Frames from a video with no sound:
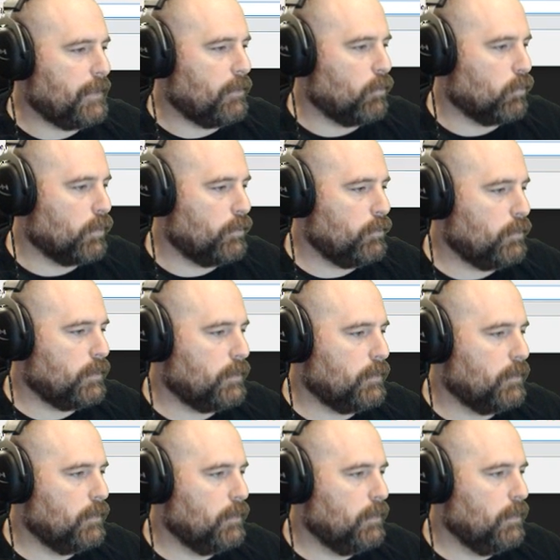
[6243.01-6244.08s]
Groot.
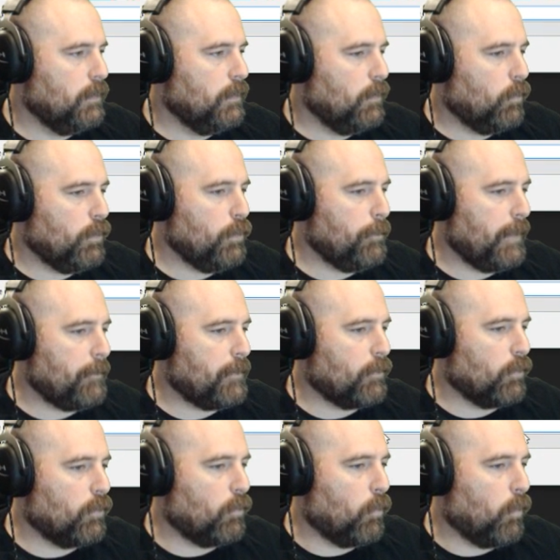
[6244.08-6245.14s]
We'll do Baby
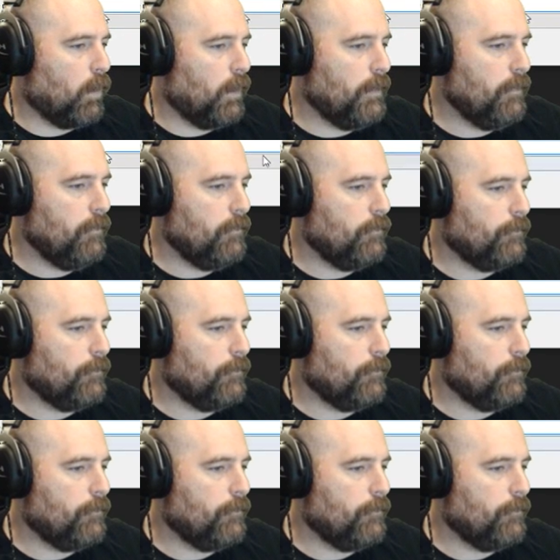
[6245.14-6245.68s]
Groot 1.